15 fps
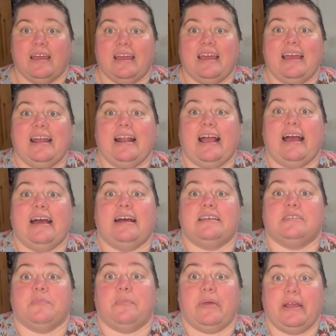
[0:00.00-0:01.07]
It
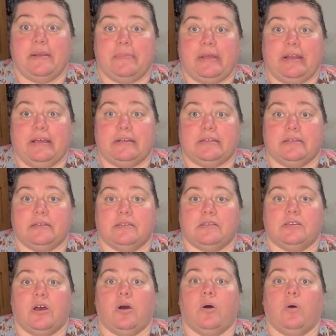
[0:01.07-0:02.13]
has been a minute,
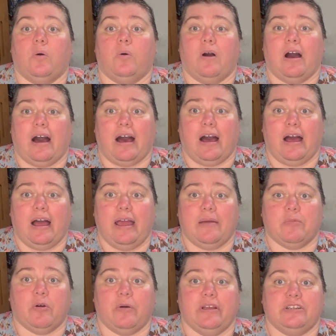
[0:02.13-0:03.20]
so I
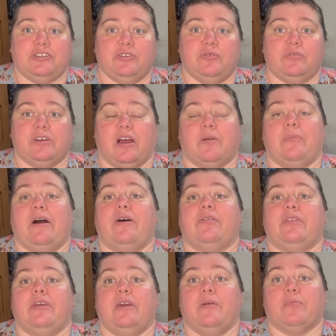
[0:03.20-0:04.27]
am going to talk
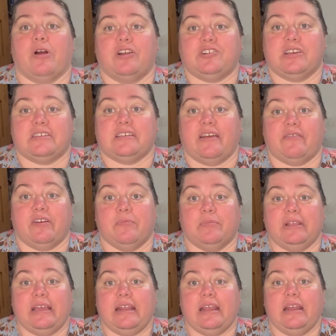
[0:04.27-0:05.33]
about the projects I've
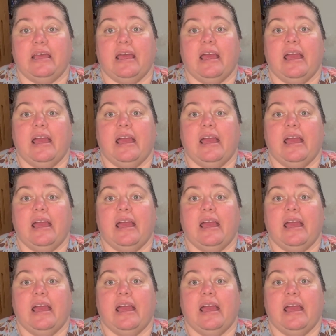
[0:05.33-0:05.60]
completed